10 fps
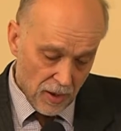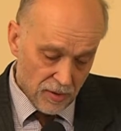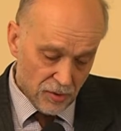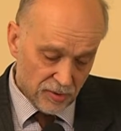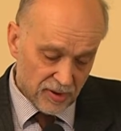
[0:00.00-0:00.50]

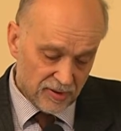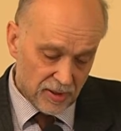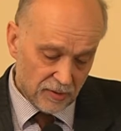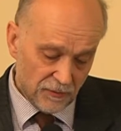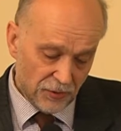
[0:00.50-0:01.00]
There is a
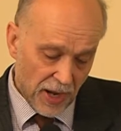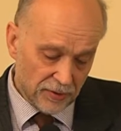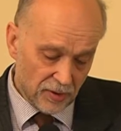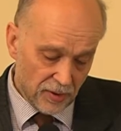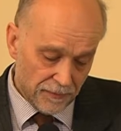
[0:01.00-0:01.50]
sense of
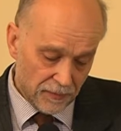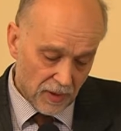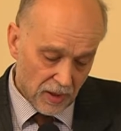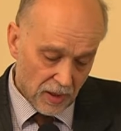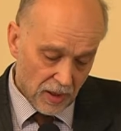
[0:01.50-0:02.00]
grandeur,
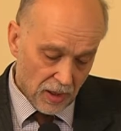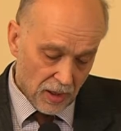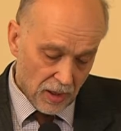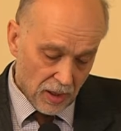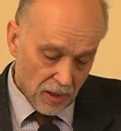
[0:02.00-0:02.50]

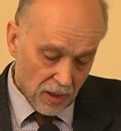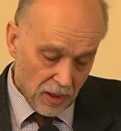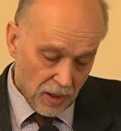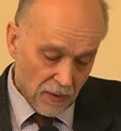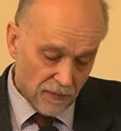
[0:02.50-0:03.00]

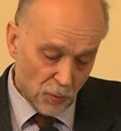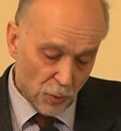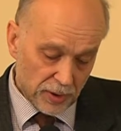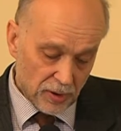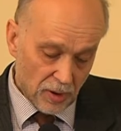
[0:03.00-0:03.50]
if the
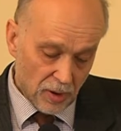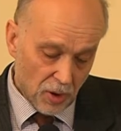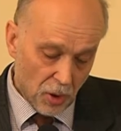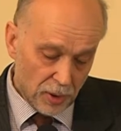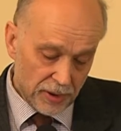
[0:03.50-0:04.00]
word
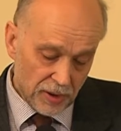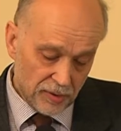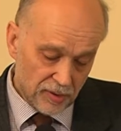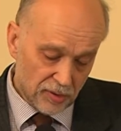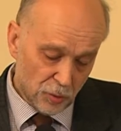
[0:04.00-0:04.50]

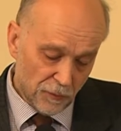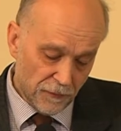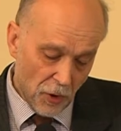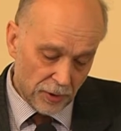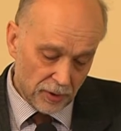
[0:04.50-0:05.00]
holiness is too
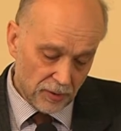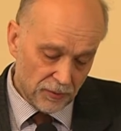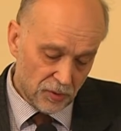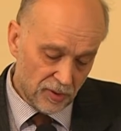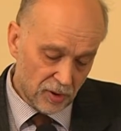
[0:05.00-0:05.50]
foreign to the